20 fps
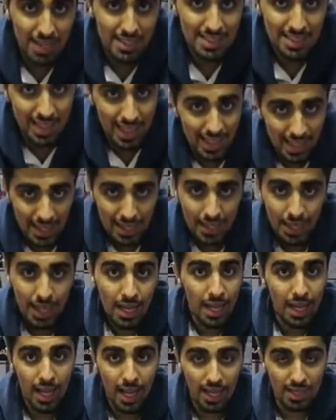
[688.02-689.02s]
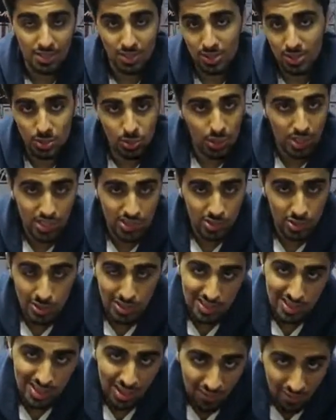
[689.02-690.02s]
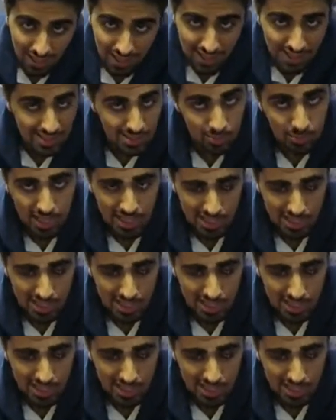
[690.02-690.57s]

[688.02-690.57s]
ice skating and you enjoy us doing stuff like this,